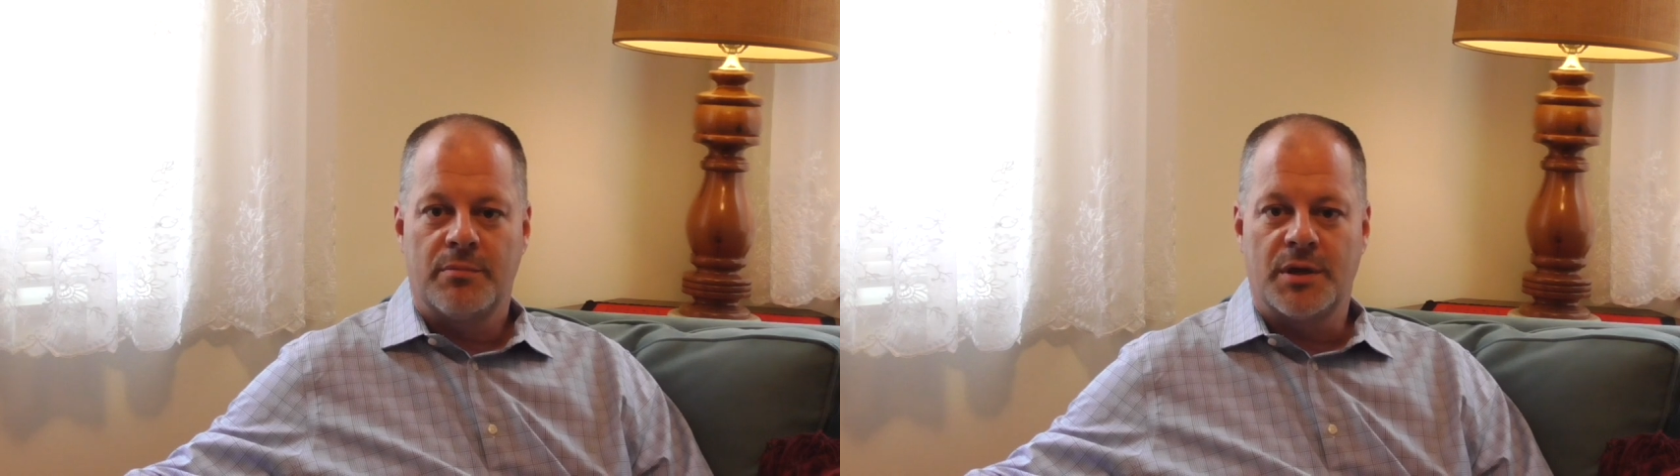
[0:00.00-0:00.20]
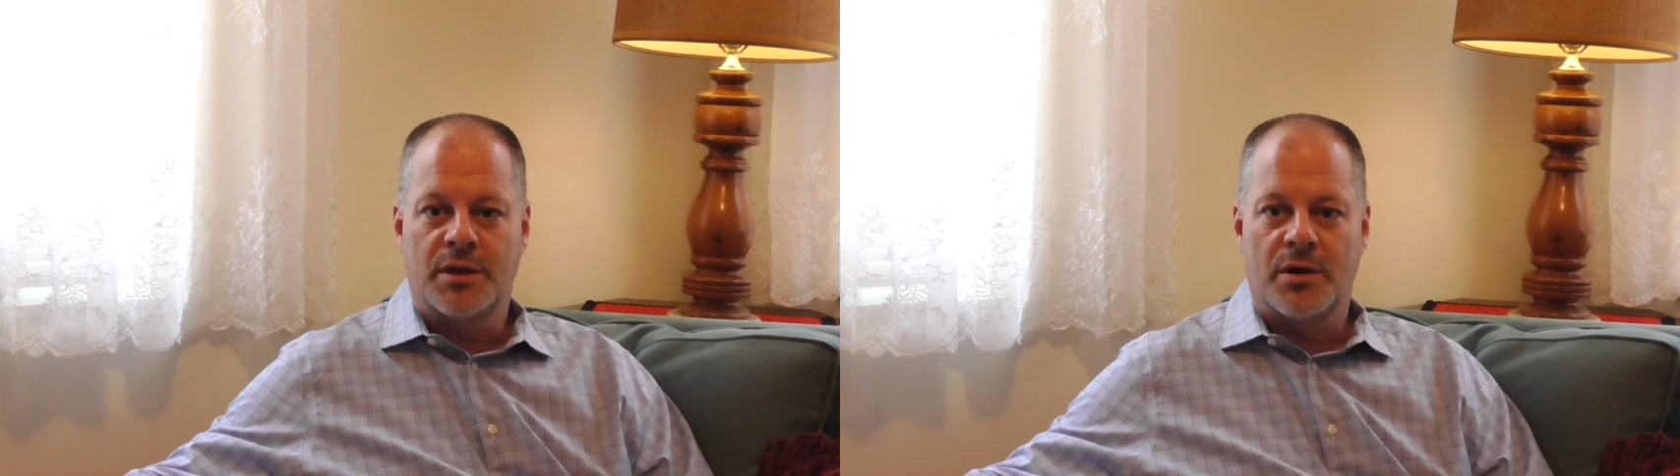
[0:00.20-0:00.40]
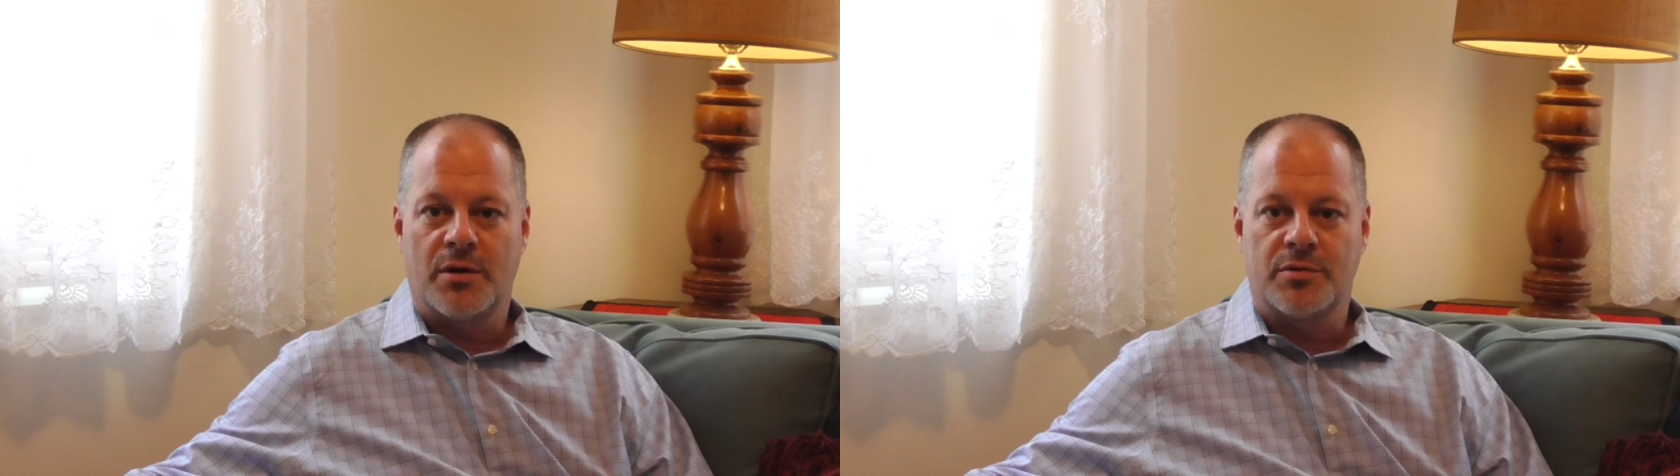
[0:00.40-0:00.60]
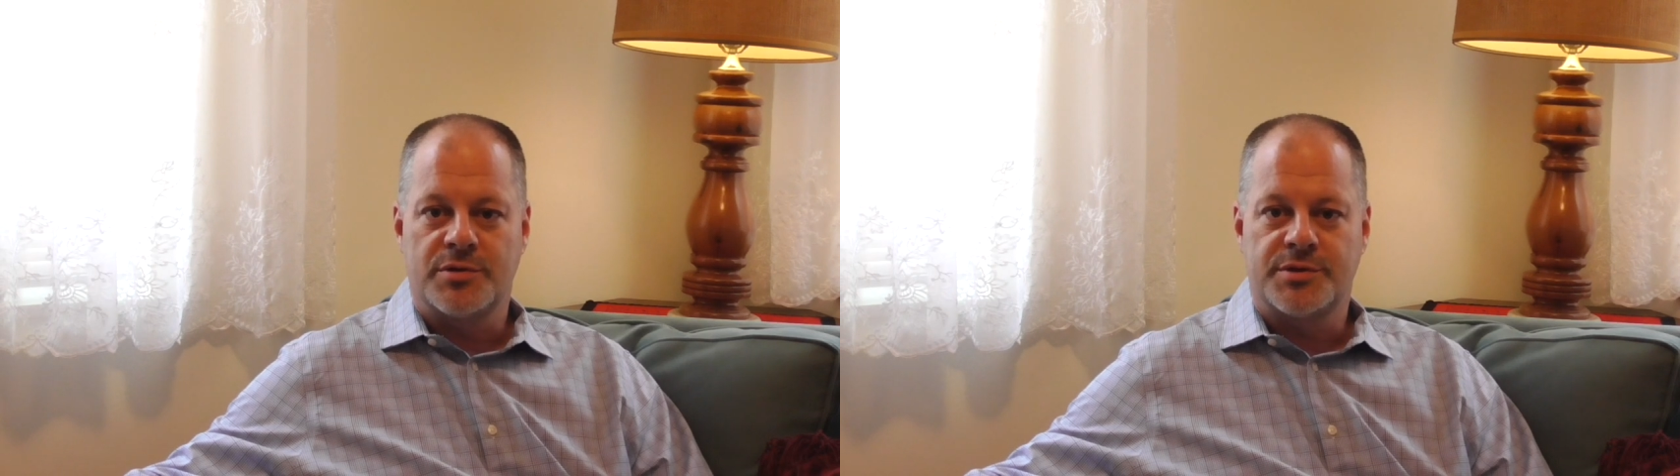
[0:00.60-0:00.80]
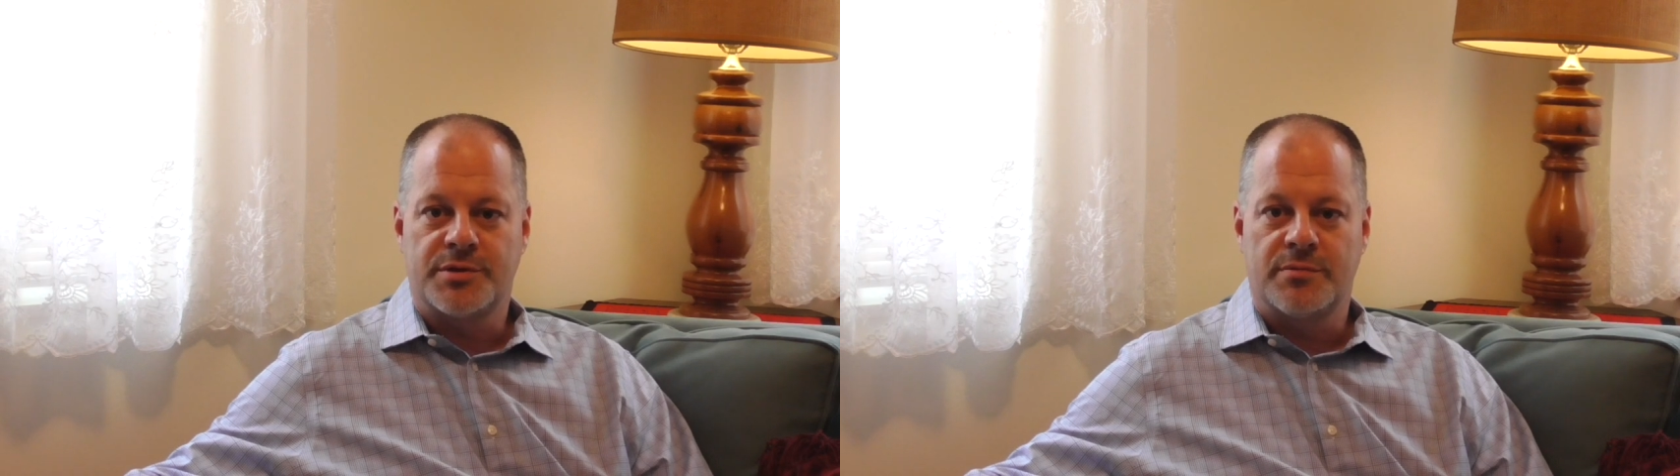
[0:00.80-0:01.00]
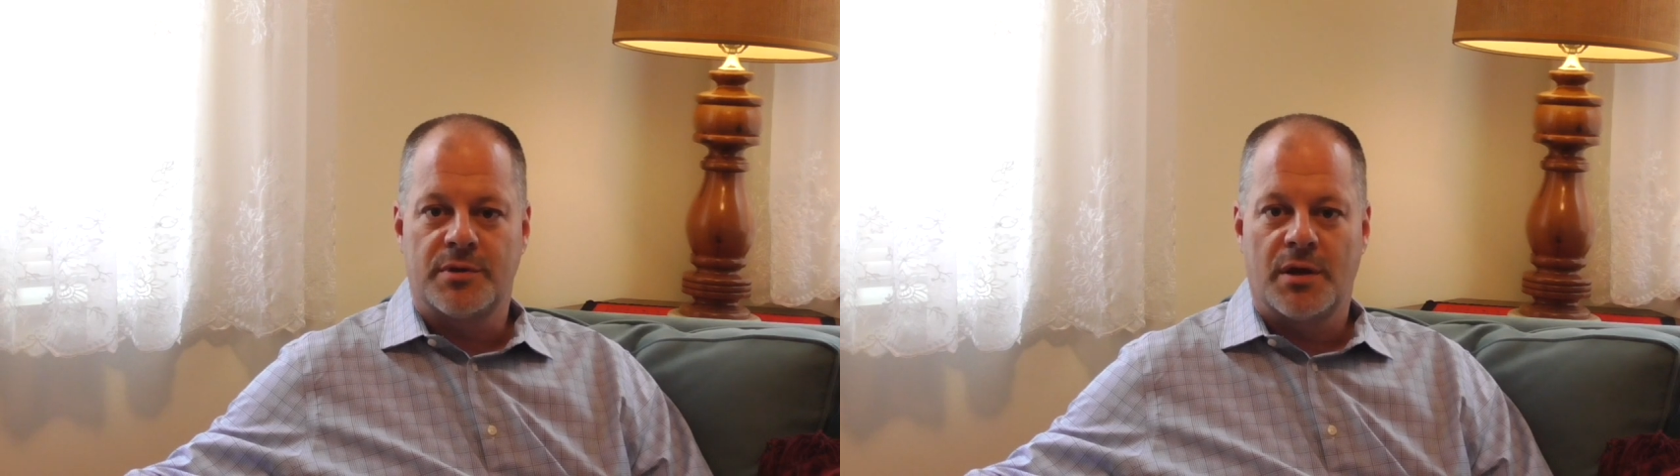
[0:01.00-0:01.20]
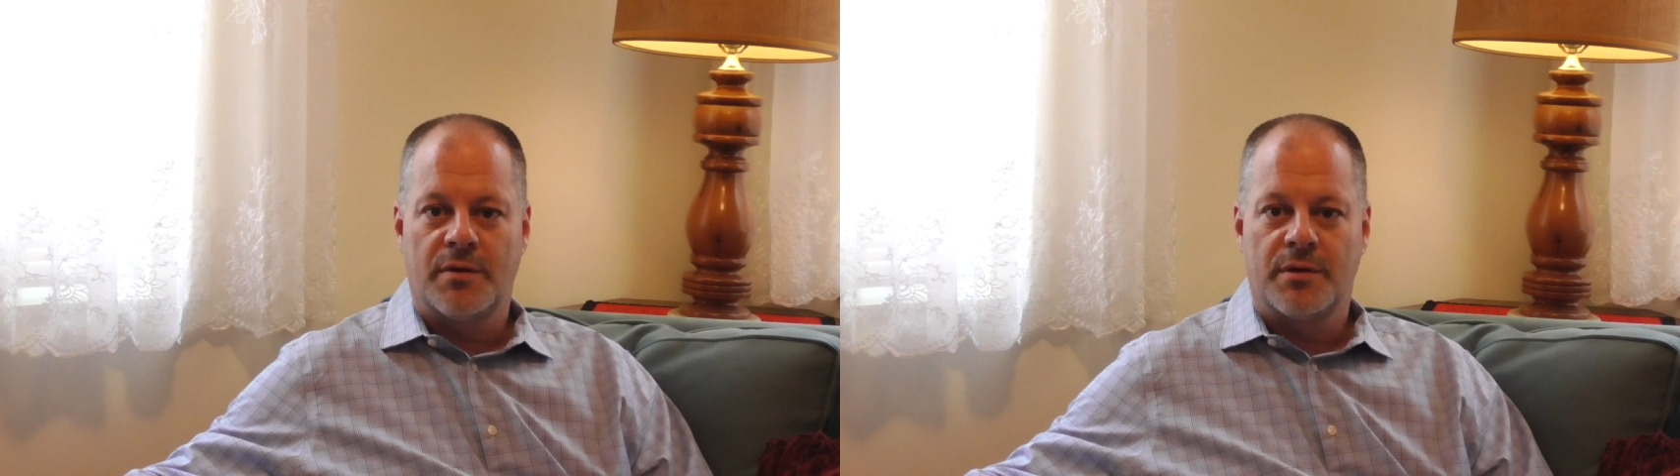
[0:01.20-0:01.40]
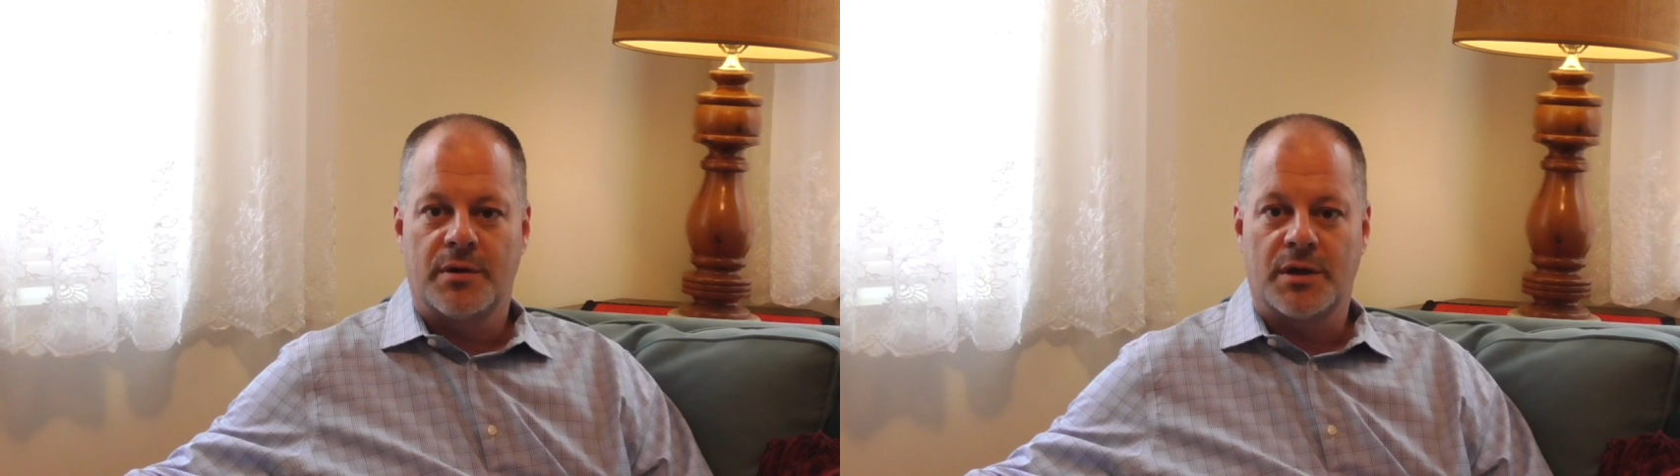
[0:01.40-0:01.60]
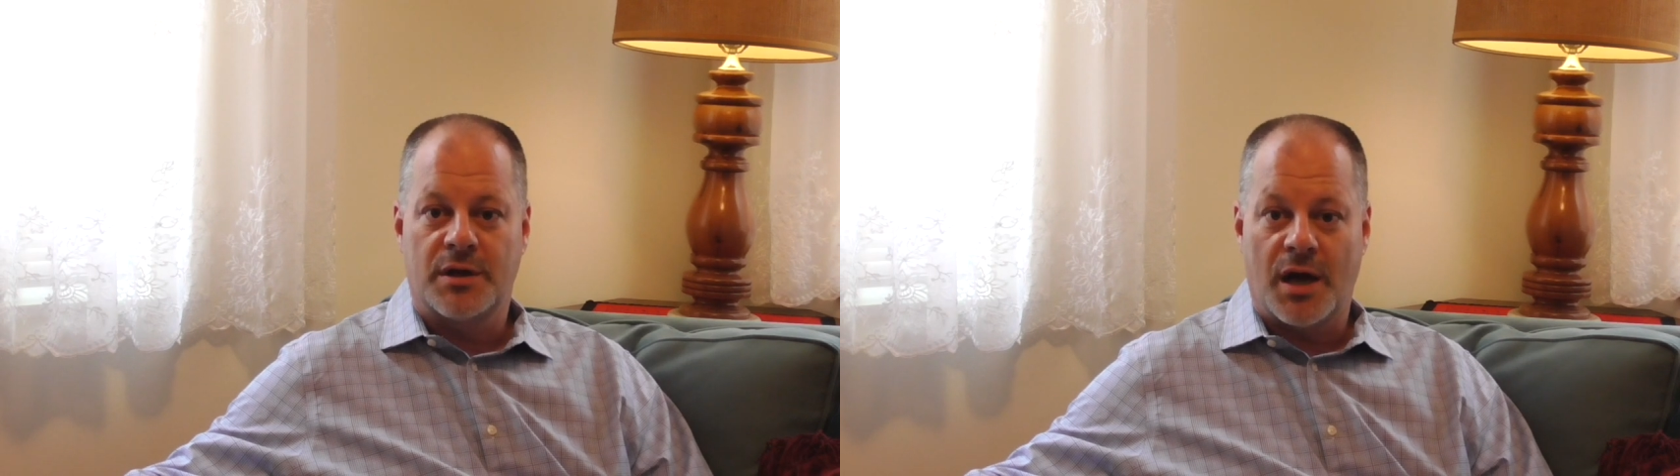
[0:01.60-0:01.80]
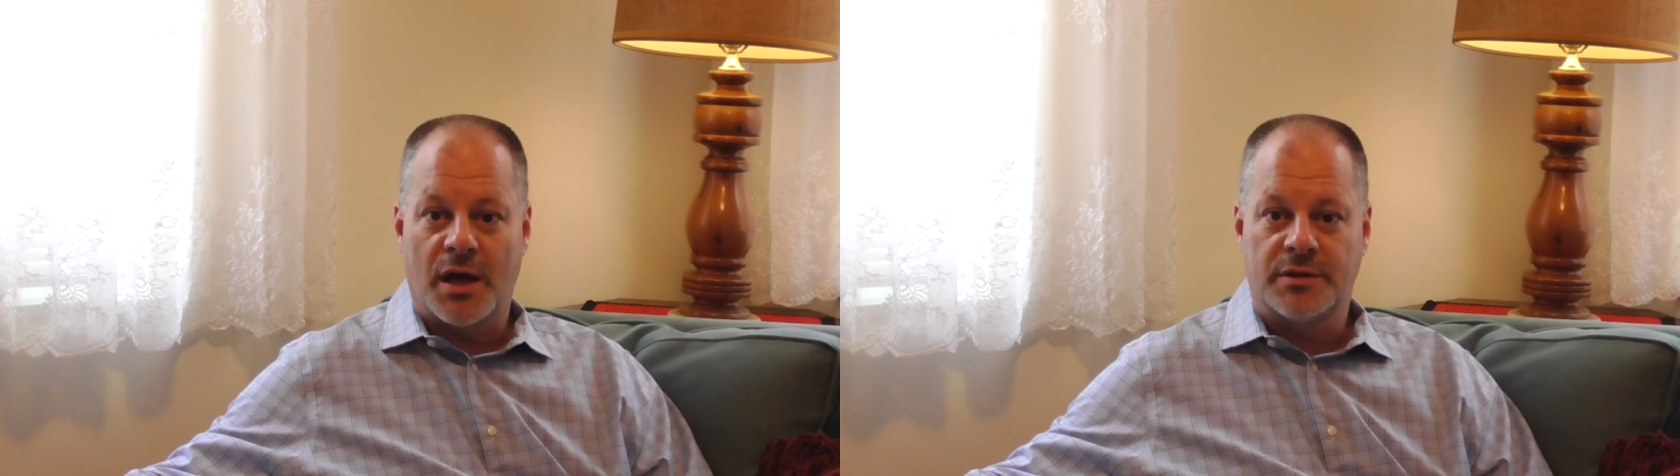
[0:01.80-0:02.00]
because
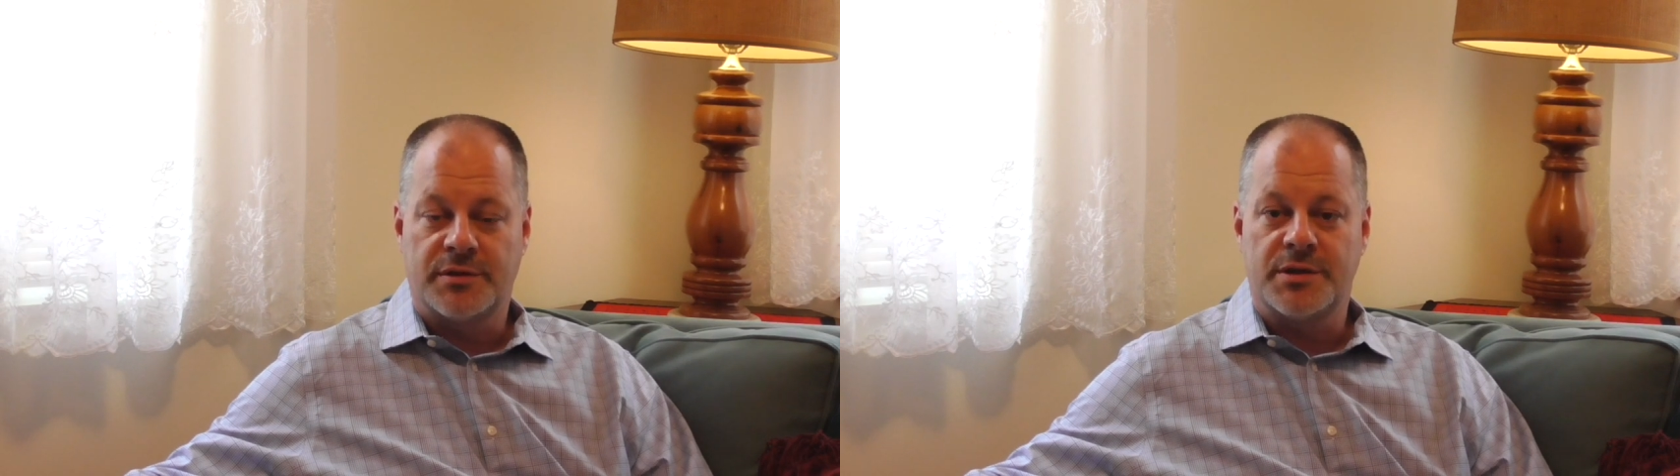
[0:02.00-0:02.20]
God